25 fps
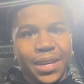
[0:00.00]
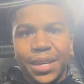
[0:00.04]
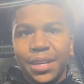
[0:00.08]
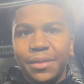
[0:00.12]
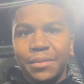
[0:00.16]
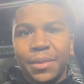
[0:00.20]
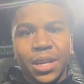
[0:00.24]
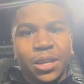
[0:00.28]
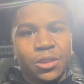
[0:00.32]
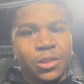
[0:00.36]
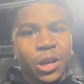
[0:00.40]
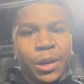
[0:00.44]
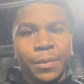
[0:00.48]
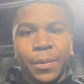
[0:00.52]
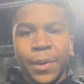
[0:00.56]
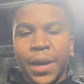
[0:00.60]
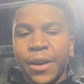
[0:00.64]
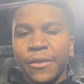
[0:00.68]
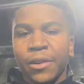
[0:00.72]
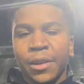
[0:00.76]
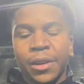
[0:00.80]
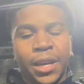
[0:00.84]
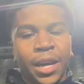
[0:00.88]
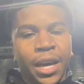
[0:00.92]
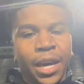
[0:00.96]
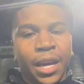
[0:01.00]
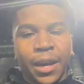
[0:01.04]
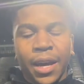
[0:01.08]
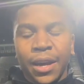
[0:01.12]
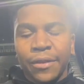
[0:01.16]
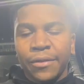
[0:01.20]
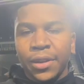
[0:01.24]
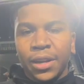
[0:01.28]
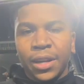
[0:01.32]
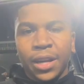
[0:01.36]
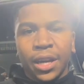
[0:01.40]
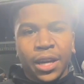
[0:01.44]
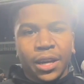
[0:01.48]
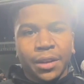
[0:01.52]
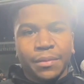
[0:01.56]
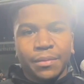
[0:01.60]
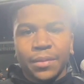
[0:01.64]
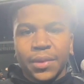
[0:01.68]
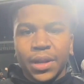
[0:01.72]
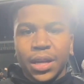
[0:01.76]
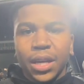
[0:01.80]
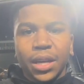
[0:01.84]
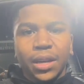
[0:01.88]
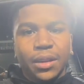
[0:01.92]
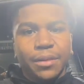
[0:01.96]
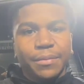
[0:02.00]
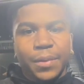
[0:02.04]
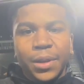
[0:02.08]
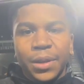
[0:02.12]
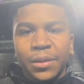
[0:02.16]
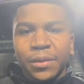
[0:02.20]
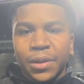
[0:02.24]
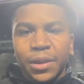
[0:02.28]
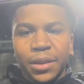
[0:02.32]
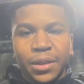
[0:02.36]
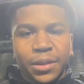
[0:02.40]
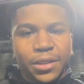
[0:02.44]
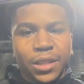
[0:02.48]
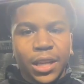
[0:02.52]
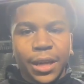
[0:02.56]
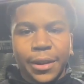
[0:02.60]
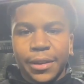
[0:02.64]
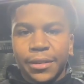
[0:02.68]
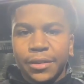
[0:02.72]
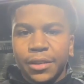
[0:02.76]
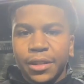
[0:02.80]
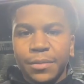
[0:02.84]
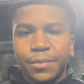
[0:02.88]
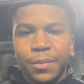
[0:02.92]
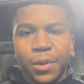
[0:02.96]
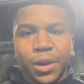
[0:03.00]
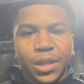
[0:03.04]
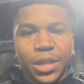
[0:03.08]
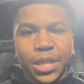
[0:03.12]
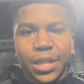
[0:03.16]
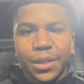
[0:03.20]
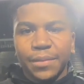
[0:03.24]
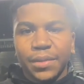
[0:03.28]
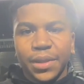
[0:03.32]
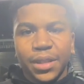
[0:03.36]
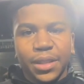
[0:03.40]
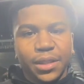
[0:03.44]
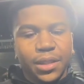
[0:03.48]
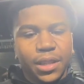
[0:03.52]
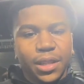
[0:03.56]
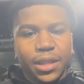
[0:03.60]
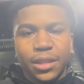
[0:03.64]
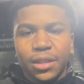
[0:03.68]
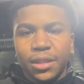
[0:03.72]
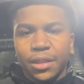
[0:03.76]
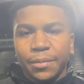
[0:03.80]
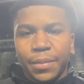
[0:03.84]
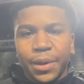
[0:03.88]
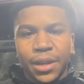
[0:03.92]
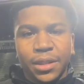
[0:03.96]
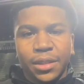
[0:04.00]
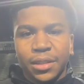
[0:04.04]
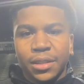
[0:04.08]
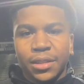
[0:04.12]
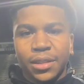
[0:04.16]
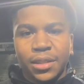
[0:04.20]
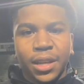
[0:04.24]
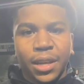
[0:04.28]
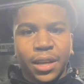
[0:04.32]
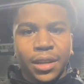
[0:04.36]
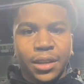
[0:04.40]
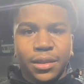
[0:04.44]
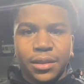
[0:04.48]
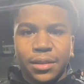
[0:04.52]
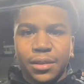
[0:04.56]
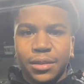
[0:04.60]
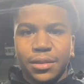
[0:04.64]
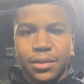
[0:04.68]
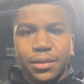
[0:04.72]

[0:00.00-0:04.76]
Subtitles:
He made great play every game. He will sleep on him. He's the best in the state.